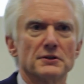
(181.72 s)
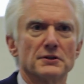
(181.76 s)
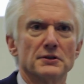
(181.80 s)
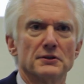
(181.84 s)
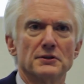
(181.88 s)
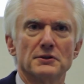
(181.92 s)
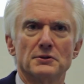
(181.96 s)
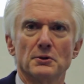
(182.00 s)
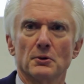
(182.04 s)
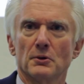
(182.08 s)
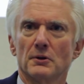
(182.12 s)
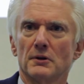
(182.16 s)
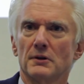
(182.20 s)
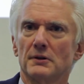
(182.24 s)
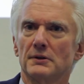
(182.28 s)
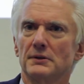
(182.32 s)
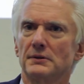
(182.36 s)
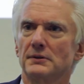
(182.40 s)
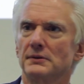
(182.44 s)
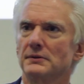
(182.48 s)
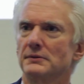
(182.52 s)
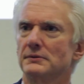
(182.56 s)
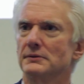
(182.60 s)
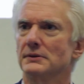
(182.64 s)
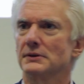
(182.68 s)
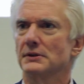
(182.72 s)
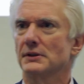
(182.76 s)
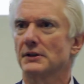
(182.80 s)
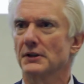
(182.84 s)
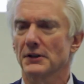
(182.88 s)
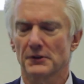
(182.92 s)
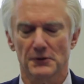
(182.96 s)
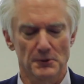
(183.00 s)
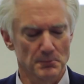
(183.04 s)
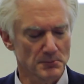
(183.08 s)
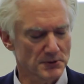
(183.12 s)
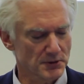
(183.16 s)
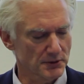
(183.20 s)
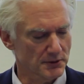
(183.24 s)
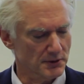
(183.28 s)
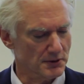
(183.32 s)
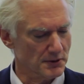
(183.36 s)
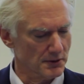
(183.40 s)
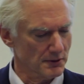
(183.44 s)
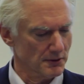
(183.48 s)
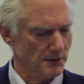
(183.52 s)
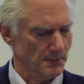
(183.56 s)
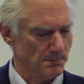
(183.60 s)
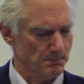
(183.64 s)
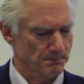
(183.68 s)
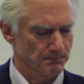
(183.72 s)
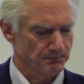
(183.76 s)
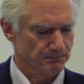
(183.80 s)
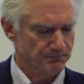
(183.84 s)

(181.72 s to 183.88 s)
to the door and, and kick them to the curb.